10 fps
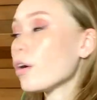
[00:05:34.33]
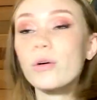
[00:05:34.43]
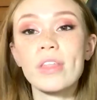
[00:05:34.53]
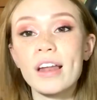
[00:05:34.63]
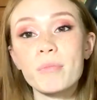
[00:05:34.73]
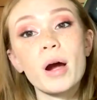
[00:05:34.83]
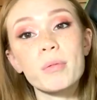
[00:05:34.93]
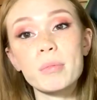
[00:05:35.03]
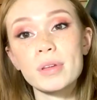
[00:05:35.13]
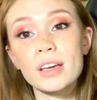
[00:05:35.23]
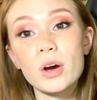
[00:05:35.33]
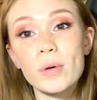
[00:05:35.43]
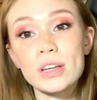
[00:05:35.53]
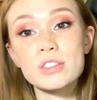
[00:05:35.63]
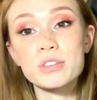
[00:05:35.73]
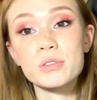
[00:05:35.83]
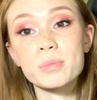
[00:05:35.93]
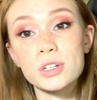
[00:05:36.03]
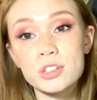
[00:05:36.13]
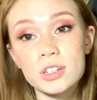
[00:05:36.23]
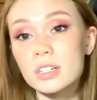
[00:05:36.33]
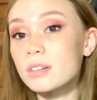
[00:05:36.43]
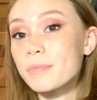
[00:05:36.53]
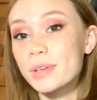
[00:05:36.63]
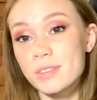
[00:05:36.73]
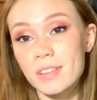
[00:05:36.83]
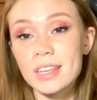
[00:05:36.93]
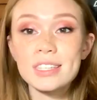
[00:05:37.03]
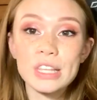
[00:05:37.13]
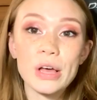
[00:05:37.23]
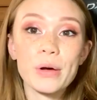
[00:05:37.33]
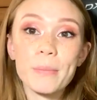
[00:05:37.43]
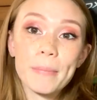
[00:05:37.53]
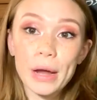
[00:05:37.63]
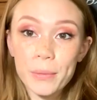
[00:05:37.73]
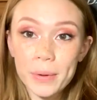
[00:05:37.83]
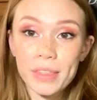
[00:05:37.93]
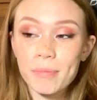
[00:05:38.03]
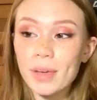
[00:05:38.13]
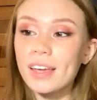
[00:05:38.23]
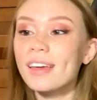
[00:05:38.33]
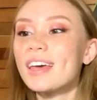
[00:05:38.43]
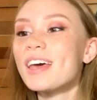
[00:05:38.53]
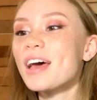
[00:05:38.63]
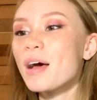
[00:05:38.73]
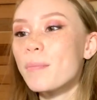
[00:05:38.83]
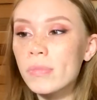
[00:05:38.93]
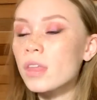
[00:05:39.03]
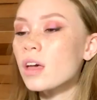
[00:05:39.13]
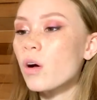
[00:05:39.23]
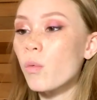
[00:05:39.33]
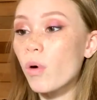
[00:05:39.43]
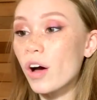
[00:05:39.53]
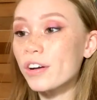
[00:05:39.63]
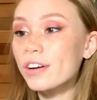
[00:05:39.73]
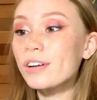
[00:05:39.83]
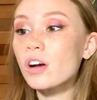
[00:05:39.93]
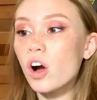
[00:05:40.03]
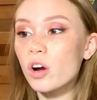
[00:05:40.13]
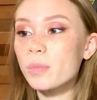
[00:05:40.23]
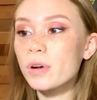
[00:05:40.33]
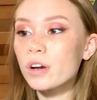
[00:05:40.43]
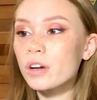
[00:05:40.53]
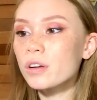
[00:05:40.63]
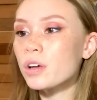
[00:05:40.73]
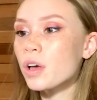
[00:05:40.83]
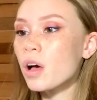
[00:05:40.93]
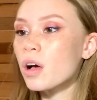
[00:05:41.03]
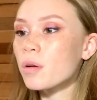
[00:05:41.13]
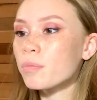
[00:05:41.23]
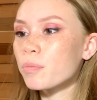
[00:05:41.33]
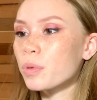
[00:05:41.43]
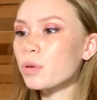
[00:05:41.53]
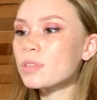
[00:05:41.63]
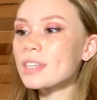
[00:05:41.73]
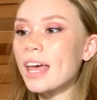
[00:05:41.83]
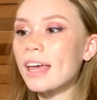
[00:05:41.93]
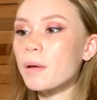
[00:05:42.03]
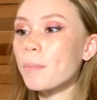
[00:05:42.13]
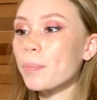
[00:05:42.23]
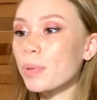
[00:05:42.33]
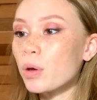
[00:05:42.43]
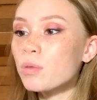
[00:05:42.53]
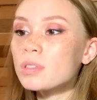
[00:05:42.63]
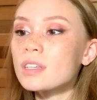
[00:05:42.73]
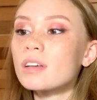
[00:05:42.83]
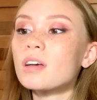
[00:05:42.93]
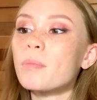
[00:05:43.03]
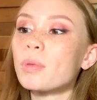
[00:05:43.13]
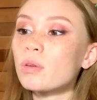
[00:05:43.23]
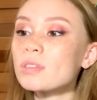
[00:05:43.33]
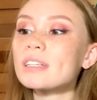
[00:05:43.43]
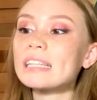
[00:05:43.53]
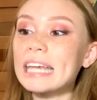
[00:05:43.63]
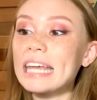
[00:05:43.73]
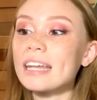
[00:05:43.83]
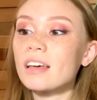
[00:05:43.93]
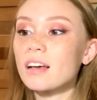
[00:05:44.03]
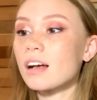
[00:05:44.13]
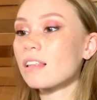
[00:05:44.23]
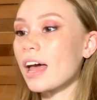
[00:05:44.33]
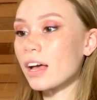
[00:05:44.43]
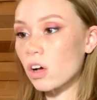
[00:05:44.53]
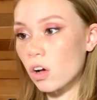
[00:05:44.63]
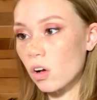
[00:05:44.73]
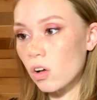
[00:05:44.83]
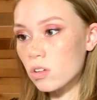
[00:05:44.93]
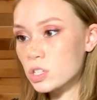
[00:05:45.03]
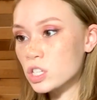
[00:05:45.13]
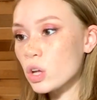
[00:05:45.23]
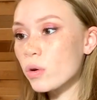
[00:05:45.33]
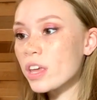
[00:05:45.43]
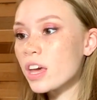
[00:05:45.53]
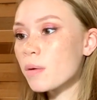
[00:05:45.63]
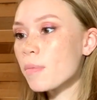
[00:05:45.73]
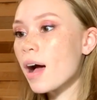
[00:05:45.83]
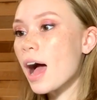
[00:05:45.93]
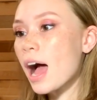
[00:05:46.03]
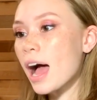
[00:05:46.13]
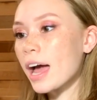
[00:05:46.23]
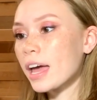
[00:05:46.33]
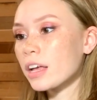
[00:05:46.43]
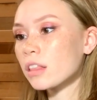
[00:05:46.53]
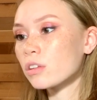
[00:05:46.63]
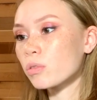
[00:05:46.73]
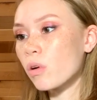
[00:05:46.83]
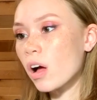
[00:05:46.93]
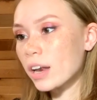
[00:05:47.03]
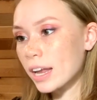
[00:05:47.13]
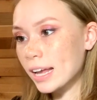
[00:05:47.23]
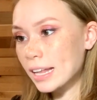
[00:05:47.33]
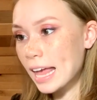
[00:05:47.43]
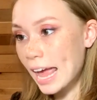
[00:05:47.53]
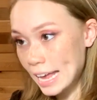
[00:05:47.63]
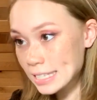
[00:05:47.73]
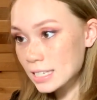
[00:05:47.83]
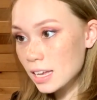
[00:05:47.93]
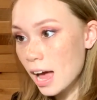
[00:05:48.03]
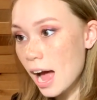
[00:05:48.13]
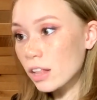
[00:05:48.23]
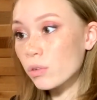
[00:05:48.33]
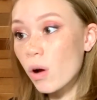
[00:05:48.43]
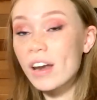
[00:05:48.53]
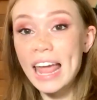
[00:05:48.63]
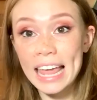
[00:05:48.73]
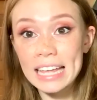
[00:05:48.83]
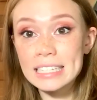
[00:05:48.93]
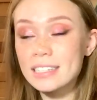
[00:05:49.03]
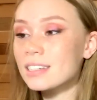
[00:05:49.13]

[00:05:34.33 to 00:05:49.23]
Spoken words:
know that I'm probably going to butcher most of these, so bear with me. Water, carbonate, butylene glycol, sodium hyaluronate, propylene